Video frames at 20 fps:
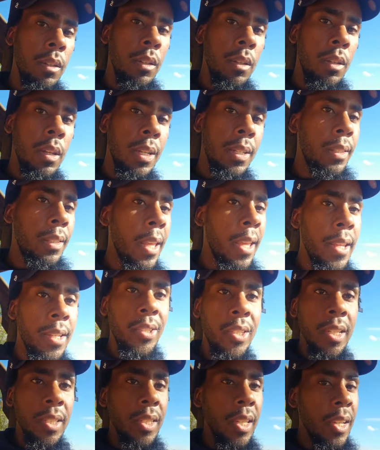And things
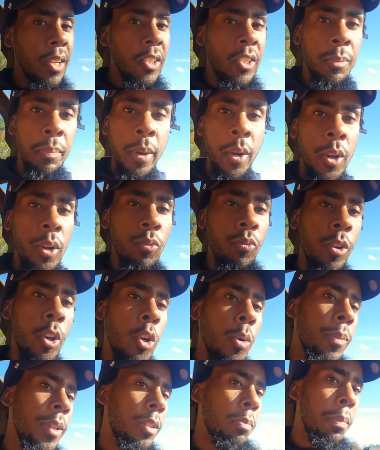that's in the spirit realm
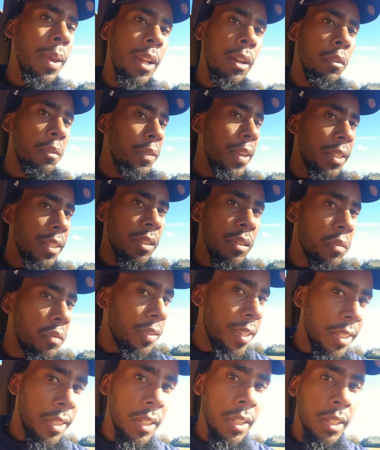is manifesting
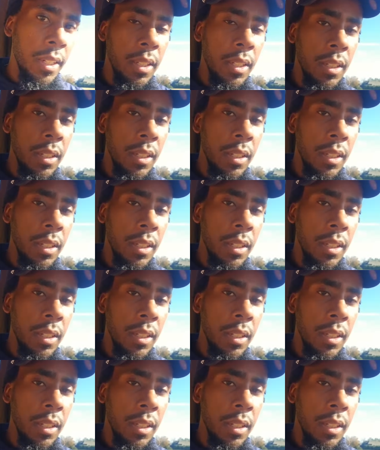physically.